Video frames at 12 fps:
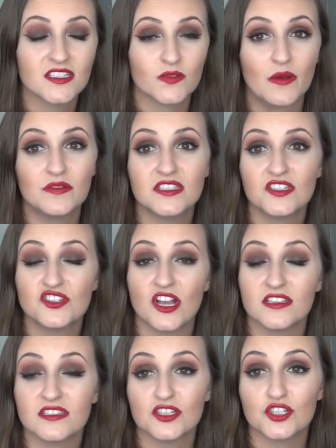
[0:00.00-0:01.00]
So I would
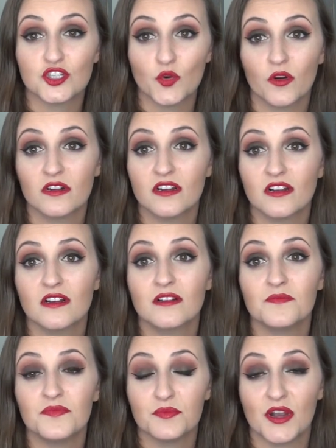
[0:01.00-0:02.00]
suggest
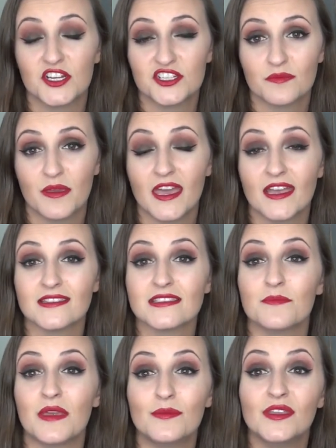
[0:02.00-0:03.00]
shorter project
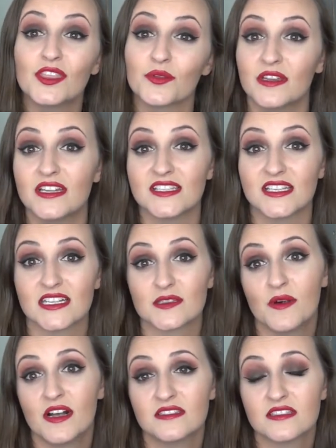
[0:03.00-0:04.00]
pans, maybe three to
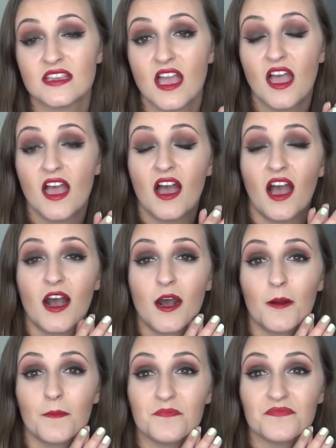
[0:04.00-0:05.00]
six months.
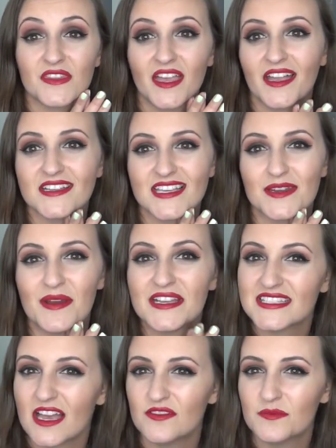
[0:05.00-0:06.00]
Um, like I said, my
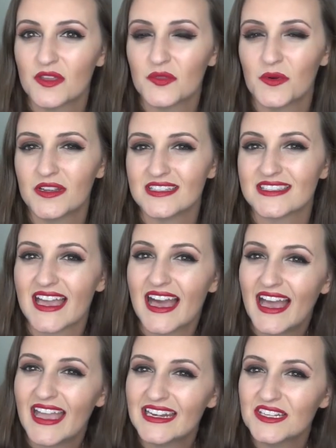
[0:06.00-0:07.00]
seven month one is
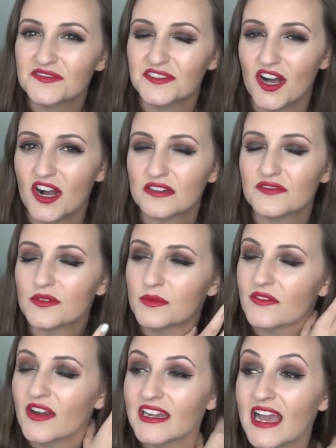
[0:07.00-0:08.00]
kind of long for
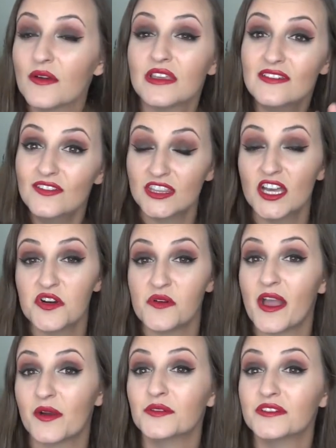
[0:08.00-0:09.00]
me right now, even though
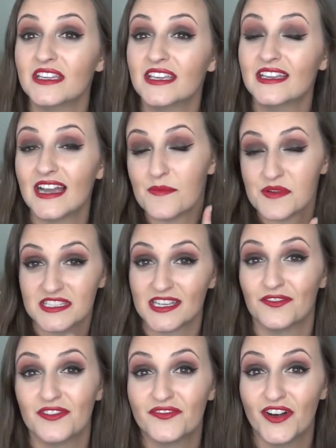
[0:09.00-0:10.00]
I only got
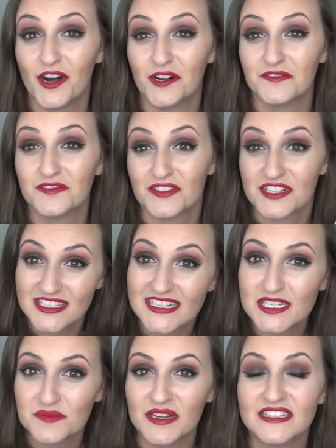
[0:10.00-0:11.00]
myself involved for
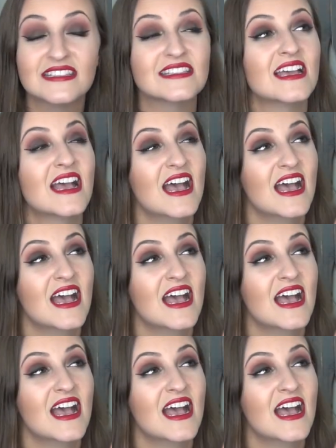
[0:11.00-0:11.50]
six months.